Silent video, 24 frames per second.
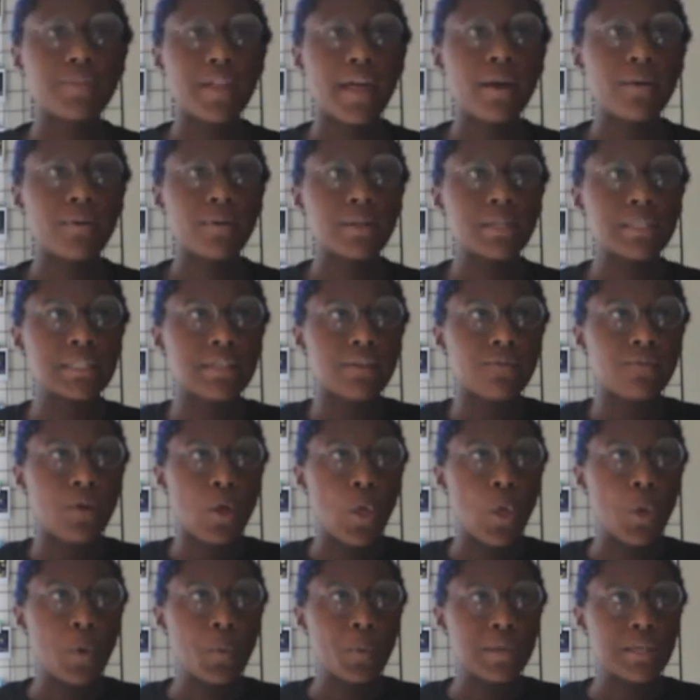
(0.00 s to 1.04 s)
flowers
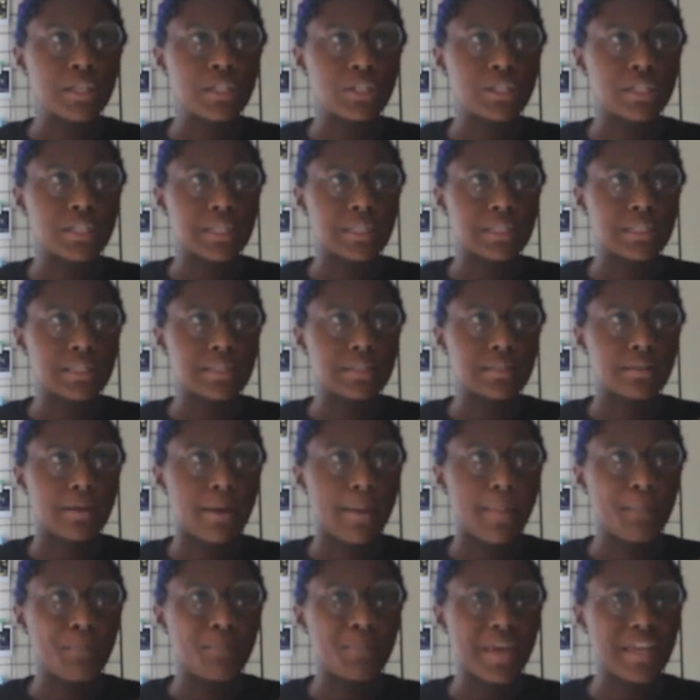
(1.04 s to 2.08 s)
have always just
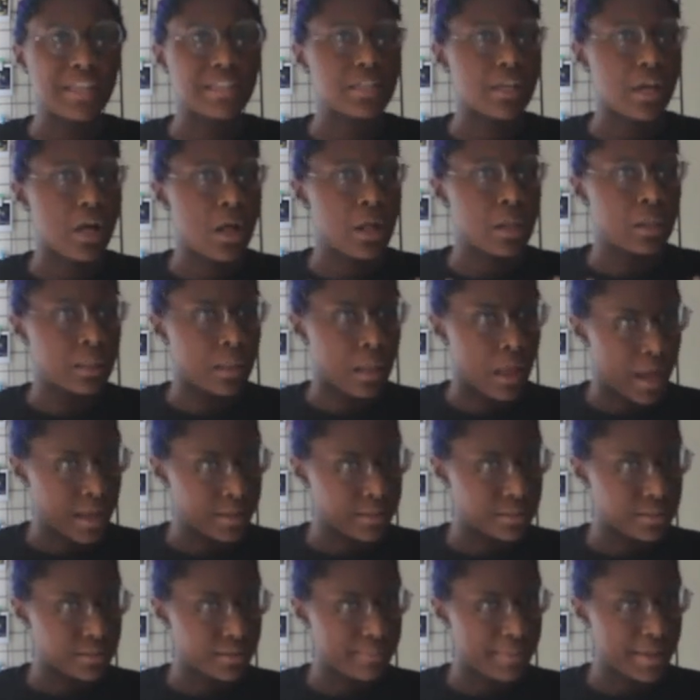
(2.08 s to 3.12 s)
meant a
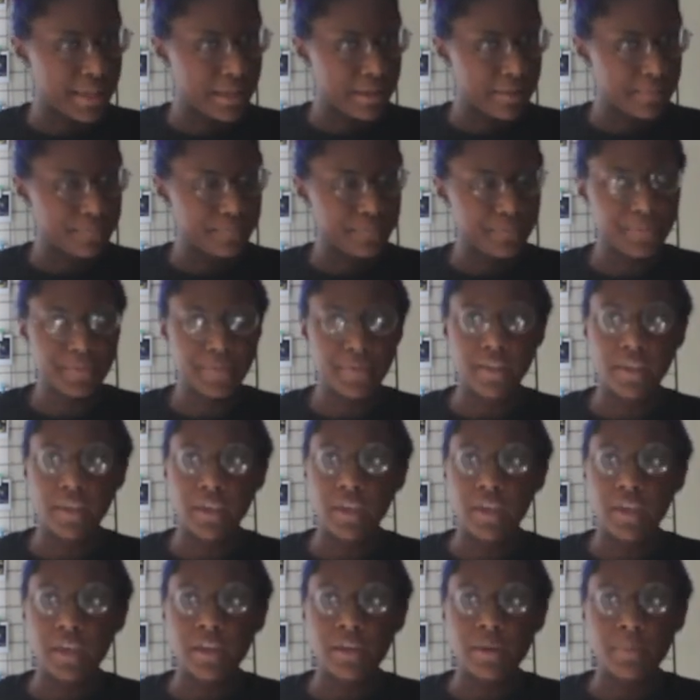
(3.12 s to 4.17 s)
lot to
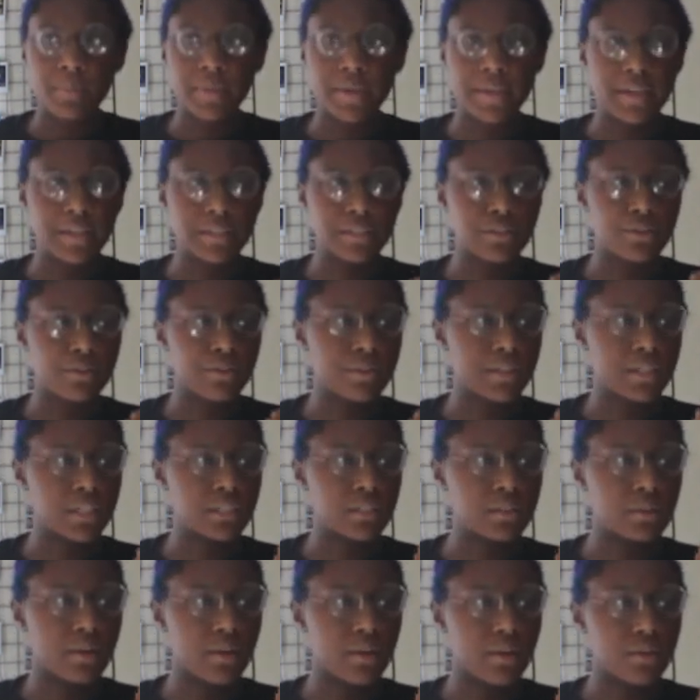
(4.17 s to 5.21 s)
me because they're
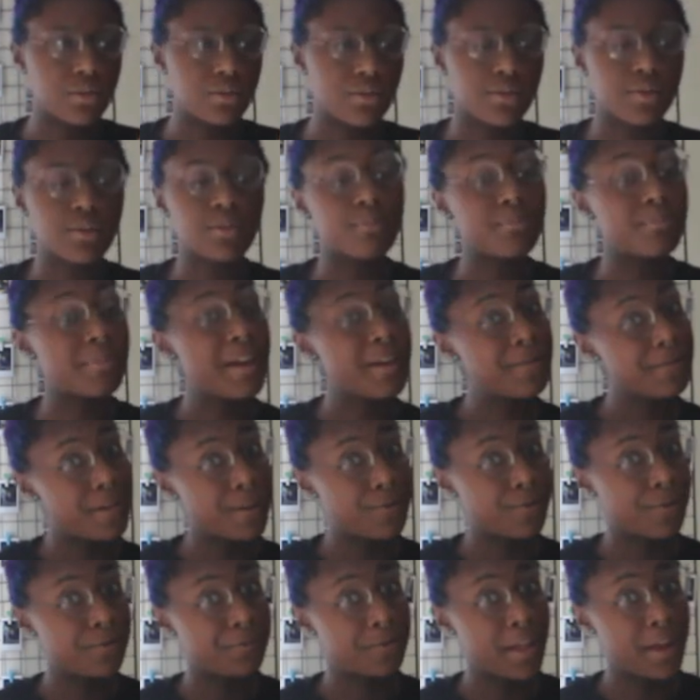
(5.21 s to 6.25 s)
these they're my
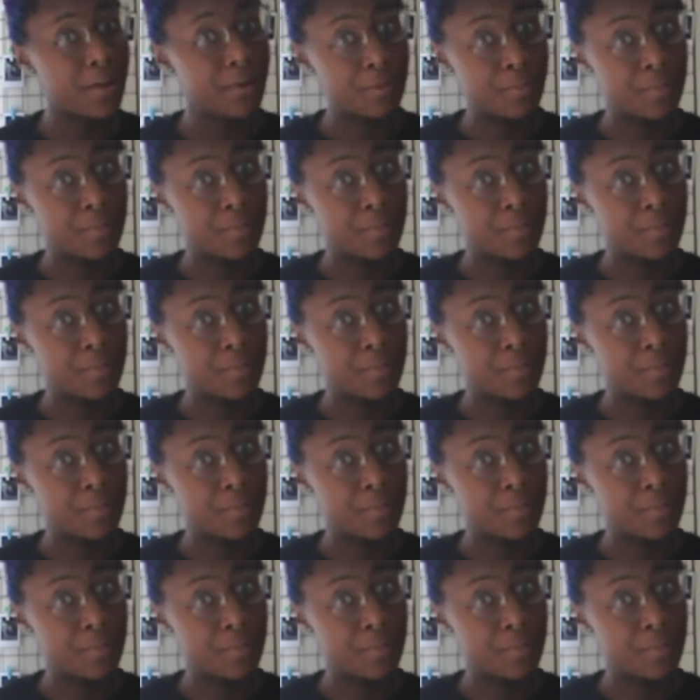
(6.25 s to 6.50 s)
favorite flower